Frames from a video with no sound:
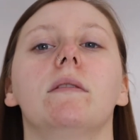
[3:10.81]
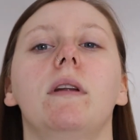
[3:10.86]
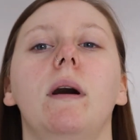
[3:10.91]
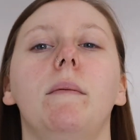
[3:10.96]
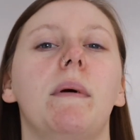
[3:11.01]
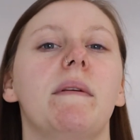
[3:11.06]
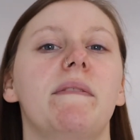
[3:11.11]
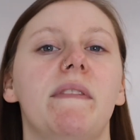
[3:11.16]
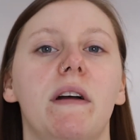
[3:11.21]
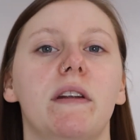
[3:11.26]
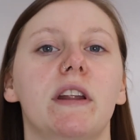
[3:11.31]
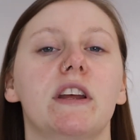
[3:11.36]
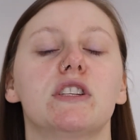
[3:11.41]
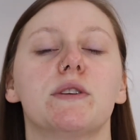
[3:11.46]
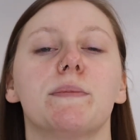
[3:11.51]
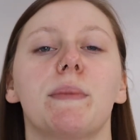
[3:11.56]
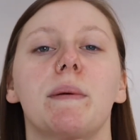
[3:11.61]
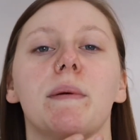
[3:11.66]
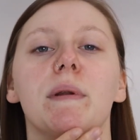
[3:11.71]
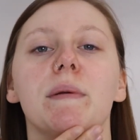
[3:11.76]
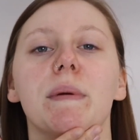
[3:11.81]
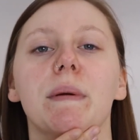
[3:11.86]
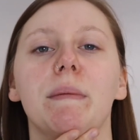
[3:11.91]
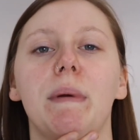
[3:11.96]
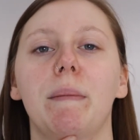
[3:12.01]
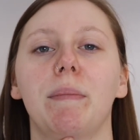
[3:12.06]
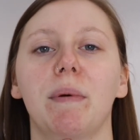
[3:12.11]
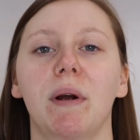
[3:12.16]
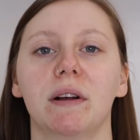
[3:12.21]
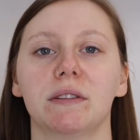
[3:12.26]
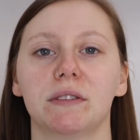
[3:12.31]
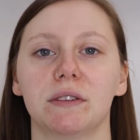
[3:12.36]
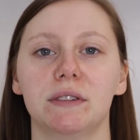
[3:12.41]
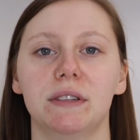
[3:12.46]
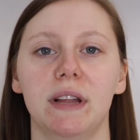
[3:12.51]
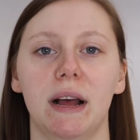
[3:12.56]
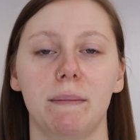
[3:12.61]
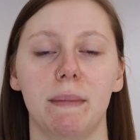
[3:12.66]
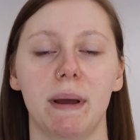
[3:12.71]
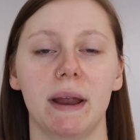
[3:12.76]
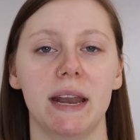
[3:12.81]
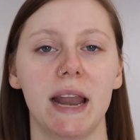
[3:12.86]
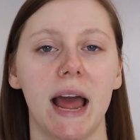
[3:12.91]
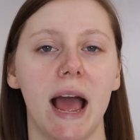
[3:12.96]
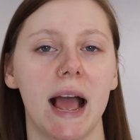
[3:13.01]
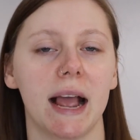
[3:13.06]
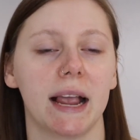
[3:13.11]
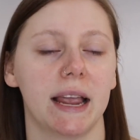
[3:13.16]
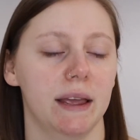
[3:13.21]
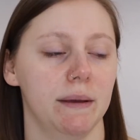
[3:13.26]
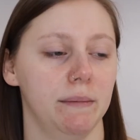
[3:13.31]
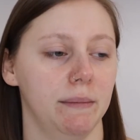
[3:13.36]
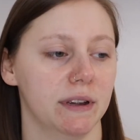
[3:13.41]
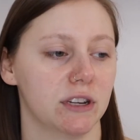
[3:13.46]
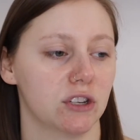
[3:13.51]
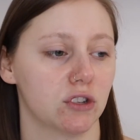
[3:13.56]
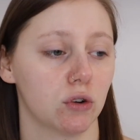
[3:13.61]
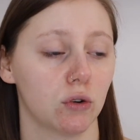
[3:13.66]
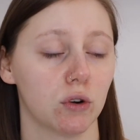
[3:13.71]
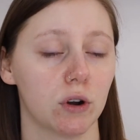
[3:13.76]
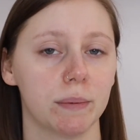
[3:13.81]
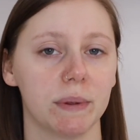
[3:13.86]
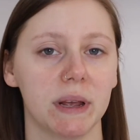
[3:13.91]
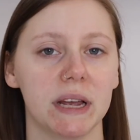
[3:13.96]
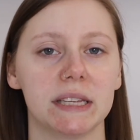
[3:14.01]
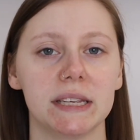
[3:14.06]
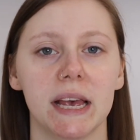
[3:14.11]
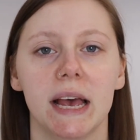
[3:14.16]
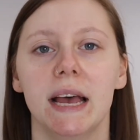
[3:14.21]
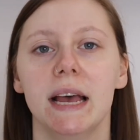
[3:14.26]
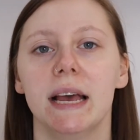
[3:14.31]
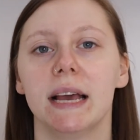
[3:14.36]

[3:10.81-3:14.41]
not my foundation, but I'm going to bring my bronzers down my neck and my shoulder blades,